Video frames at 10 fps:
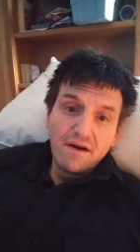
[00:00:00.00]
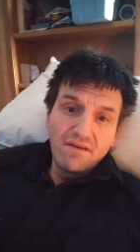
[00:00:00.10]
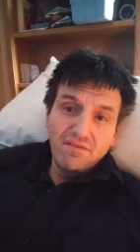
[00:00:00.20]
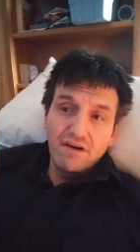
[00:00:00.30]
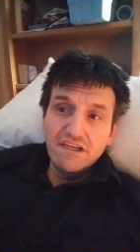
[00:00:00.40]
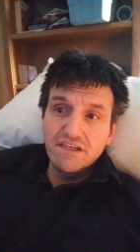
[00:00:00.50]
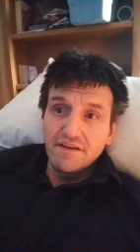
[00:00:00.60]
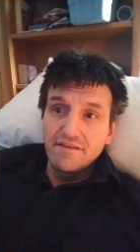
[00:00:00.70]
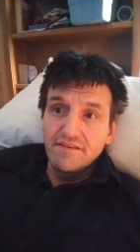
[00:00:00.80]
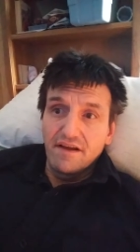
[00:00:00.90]

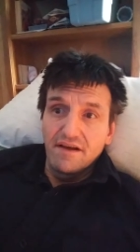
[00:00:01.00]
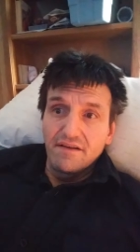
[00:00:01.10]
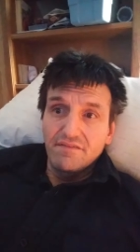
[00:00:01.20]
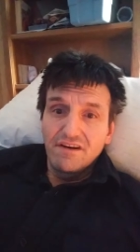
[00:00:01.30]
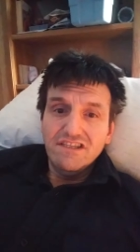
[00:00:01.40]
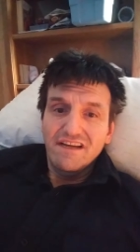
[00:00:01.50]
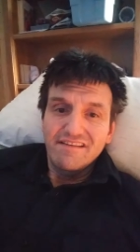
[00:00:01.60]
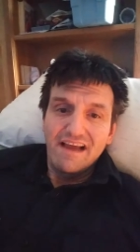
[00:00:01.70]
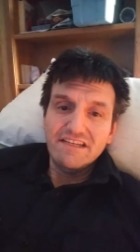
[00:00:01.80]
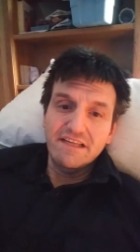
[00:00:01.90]
Russia's uh, Russia is
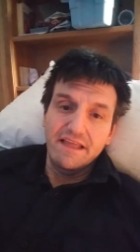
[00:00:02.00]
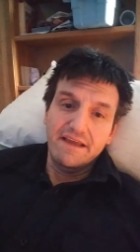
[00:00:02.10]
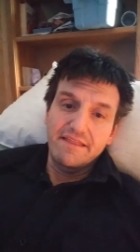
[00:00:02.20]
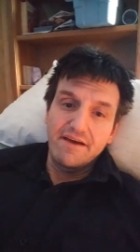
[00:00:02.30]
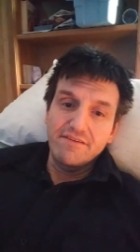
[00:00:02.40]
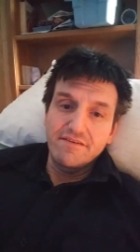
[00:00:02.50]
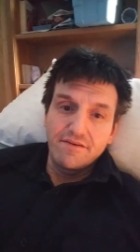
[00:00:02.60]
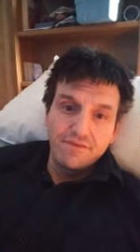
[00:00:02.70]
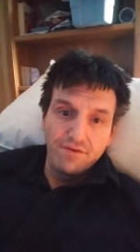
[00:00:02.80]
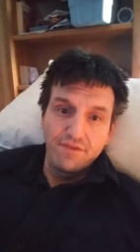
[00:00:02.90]
actually like a thousand
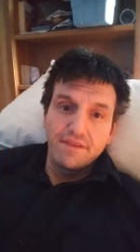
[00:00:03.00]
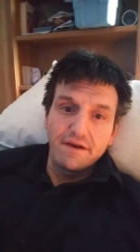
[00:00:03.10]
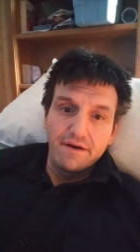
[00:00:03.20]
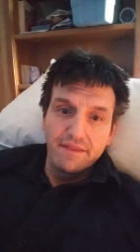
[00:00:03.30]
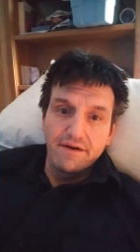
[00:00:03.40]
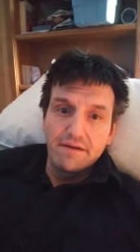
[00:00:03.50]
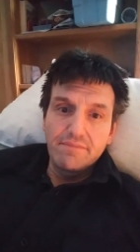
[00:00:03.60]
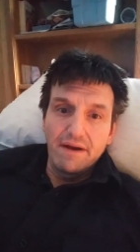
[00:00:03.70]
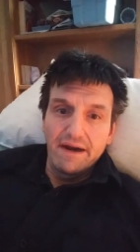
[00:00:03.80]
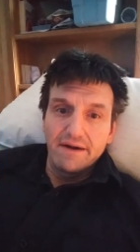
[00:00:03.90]
years old. Their their
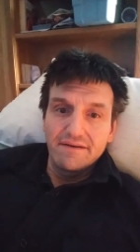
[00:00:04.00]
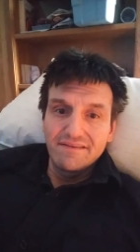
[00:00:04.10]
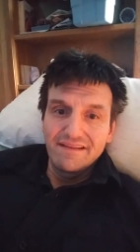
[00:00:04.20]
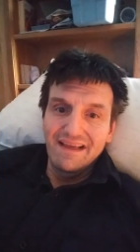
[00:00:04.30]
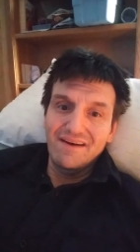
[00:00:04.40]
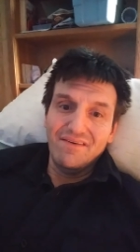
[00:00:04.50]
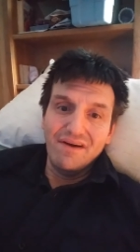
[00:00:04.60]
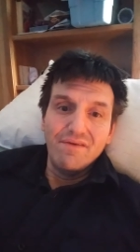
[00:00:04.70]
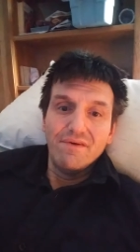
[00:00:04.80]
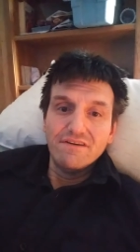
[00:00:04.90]
empire. They had a
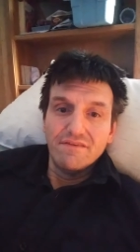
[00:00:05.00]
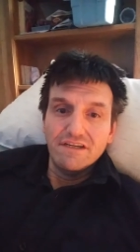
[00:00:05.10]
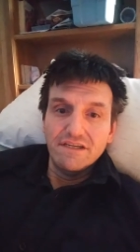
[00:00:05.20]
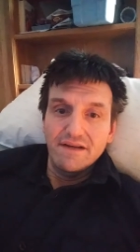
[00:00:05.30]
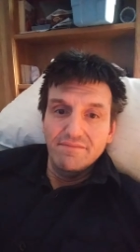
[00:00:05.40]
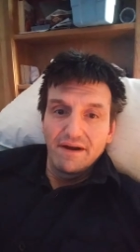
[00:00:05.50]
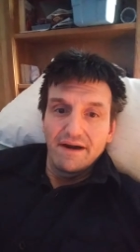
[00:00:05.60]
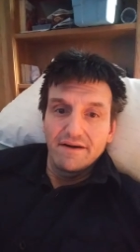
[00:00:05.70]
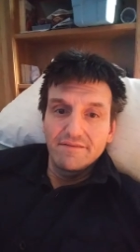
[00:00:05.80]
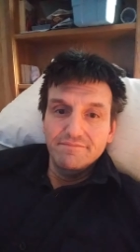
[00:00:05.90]
great Russian
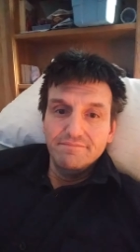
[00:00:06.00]
empire.